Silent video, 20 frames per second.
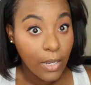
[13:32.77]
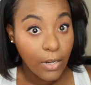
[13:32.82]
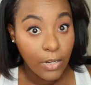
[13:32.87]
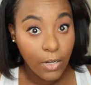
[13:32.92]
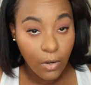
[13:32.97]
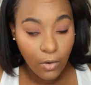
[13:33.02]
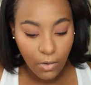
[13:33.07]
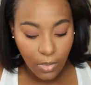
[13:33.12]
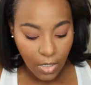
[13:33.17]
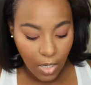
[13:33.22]

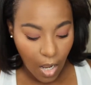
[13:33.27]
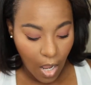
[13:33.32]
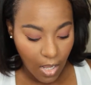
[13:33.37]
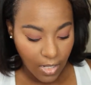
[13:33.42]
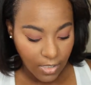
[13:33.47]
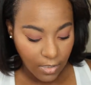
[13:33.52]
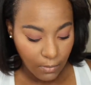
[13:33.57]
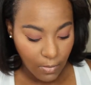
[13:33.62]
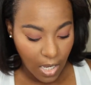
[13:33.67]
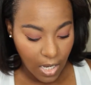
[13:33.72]
Note
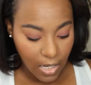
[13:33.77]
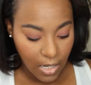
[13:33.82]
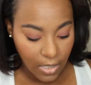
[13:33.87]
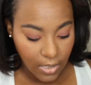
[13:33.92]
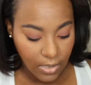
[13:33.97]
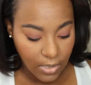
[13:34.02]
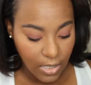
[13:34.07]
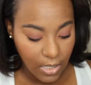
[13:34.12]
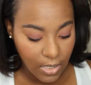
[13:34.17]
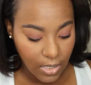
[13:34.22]

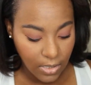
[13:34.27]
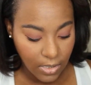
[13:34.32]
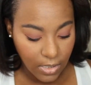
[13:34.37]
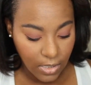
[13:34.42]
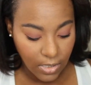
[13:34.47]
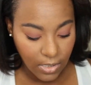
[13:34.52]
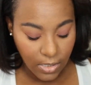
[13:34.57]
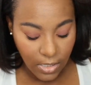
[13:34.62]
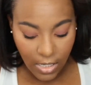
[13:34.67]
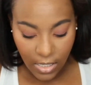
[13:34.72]
Cosmetics, and this
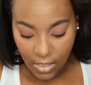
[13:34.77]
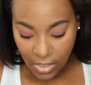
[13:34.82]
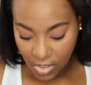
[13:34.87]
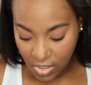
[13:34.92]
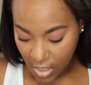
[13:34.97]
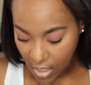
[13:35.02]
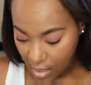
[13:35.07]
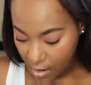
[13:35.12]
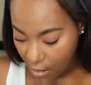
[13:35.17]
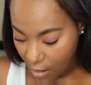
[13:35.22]
is in the
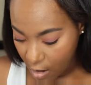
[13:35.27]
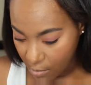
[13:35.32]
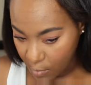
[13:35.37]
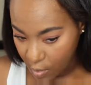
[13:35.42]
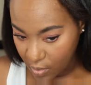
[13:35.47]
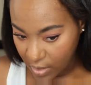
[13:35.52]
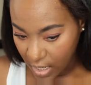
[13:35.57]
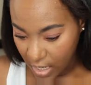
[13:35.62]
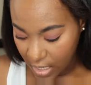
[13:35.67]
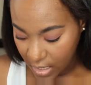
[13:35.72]
shade
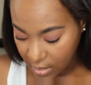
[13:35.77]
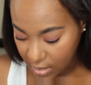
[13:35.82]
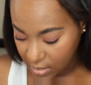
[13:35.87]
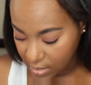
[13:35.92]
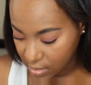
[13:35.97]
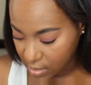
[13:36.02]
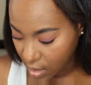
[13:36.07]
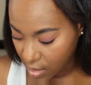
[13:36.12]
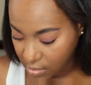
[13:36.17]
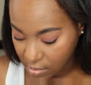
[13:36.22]
Caramel Cake. This
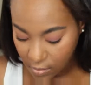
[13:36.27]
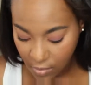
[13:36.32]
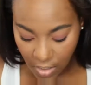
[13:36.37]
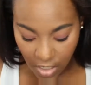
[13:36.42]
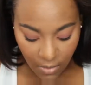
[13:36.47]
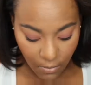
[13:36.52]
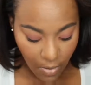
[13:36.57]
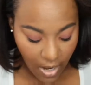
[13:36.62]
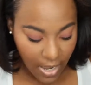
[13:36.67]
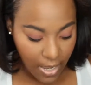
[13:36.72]
is also
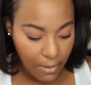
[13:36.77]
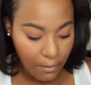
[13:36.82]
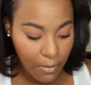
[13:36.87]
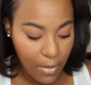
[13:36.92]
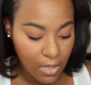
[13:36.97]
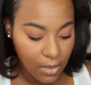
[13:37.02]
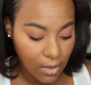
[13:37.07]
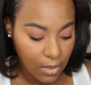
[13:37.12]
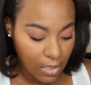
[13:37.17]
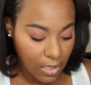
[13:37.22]
in my
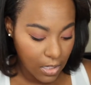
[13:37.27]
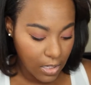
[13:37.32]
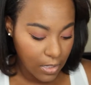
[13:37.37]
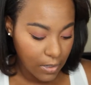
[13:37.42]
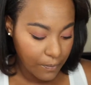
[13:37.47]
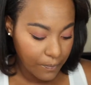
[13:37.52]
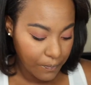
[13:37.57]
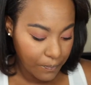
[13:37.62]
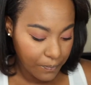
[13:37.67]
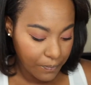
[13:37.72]
monthly
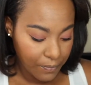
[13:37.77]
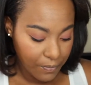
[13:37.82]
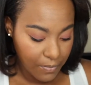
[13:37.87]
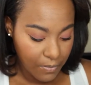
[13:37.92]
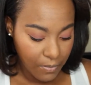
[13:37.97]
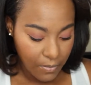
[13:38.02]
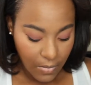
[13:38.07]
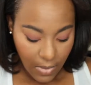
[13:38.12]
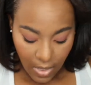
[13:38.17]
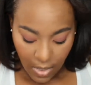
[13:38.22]

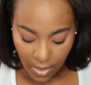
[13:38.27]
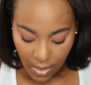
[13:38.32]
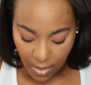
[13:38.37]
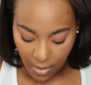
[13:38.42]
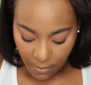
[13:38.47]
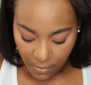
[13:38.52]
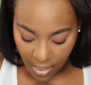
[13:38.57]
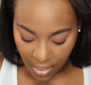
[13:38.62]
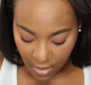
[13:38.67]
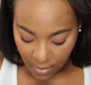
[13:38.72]

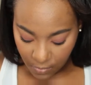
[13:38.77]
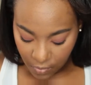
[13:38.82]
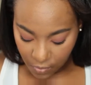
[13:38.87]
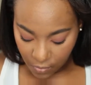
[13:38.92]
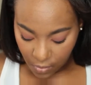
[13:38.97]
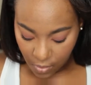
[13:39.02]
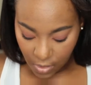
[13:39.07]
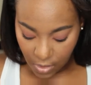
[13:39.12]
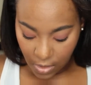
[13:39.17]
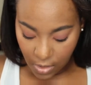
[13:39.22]
makeup
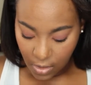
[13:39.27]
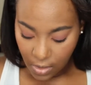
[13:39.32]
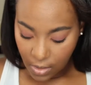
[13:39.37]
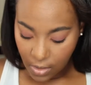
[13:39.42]
drawer.